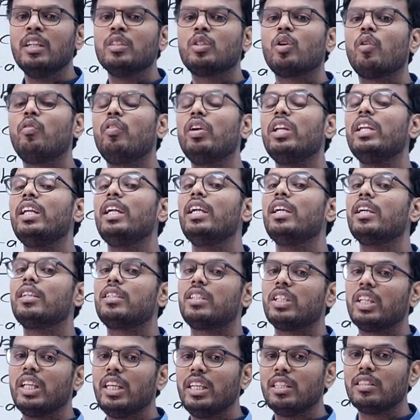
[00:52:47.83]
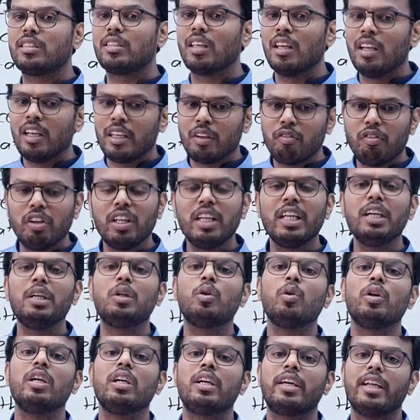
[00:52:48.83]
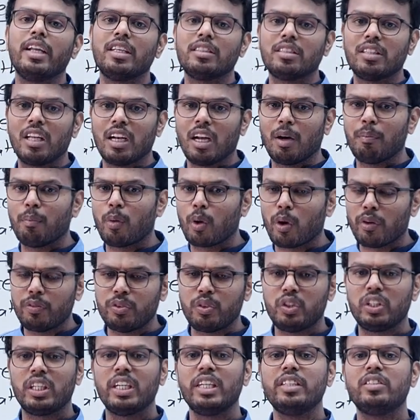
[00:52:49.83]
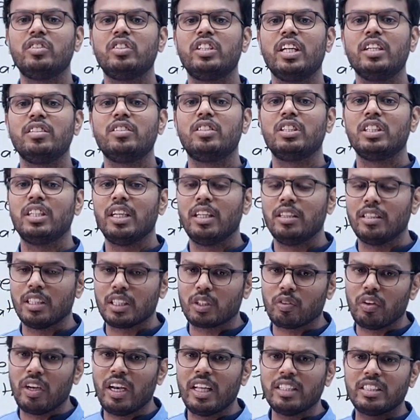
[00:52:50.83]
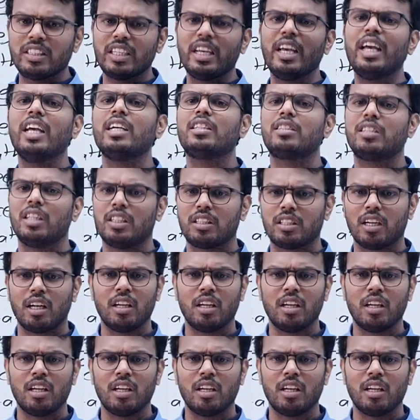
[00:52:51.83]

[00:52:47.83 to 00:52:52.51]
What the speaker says: So we need a trees, we need to increase the number of trees, density in this village, etc.